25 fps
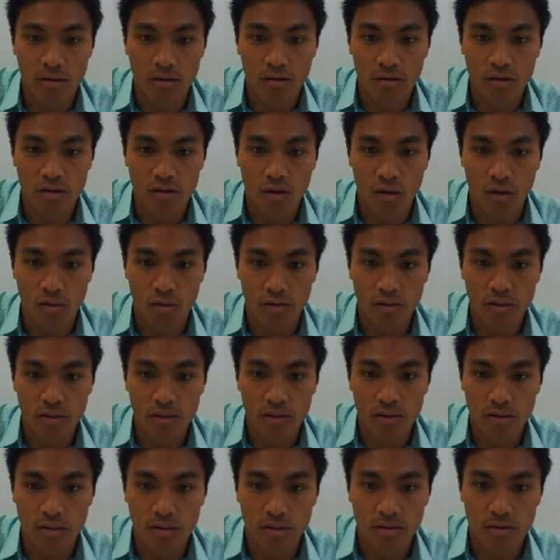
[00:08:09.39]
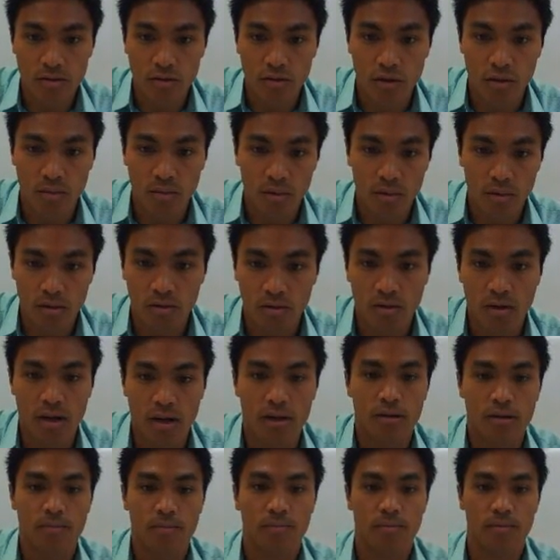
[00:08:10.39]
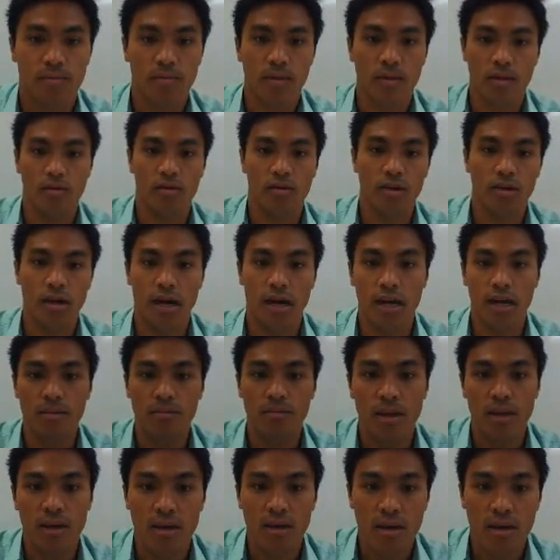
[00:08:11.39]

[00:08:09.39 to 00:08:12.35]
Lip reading: salt, sodium chloride, okay,